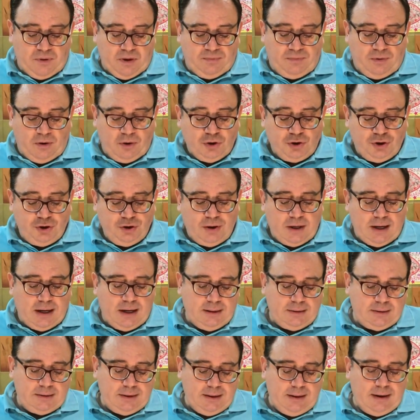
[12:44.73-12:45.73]

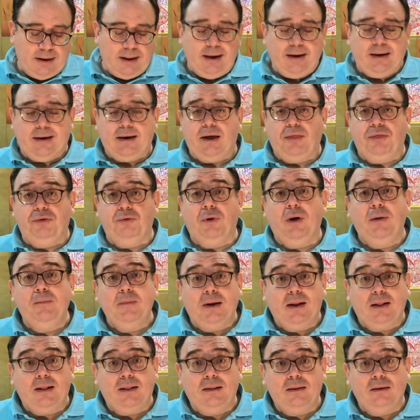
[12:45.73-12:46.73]
functionality, like a
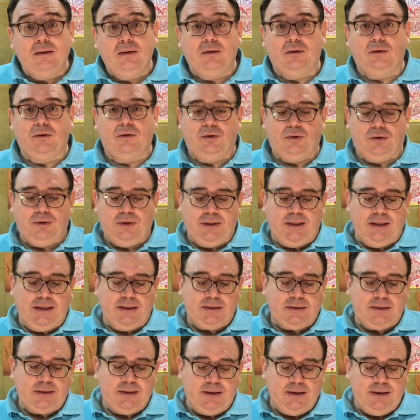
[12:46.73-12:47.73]
Dremel or
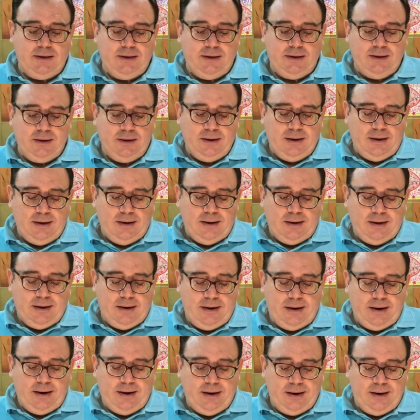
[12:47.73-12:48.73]
these
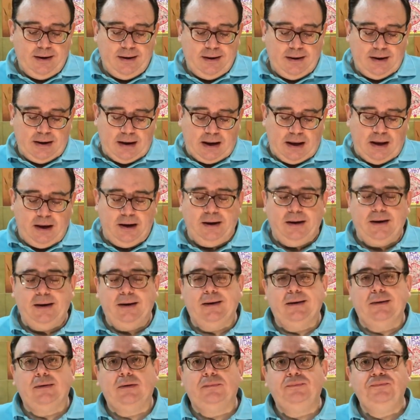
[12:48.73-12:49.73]
high
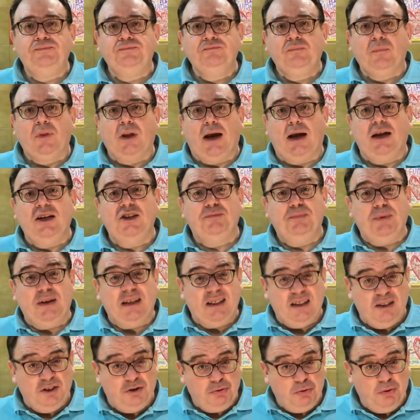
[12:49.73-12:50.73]

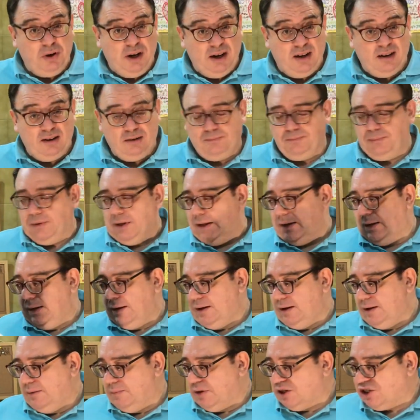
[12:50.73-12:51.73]
speed drill
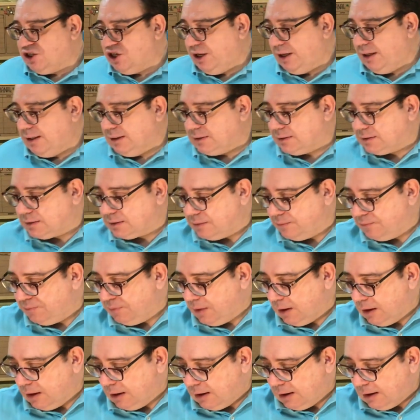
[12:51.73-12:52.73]
machines,
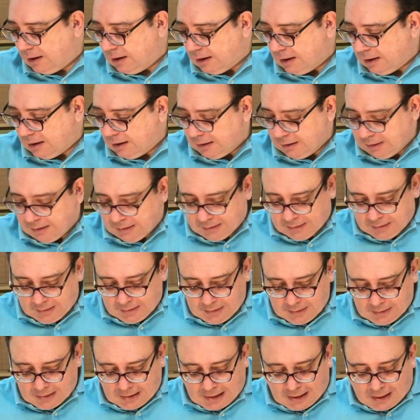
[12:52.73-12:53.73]

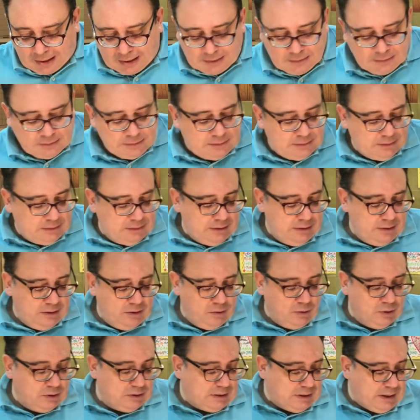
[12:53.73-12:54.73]
and
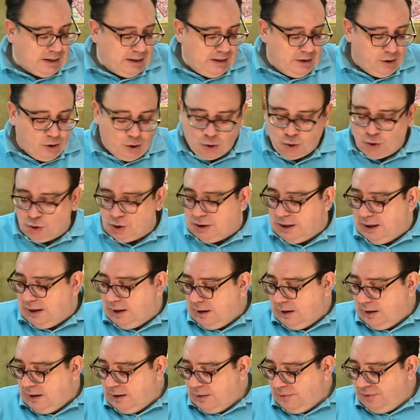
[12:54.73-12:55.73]
what I call
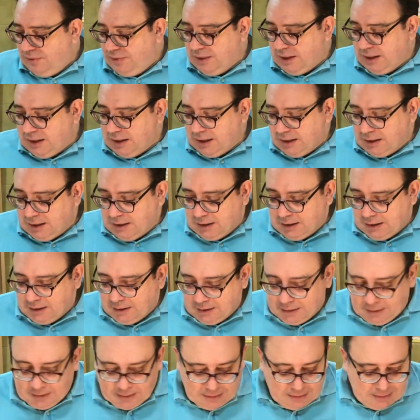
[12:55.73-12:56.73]
the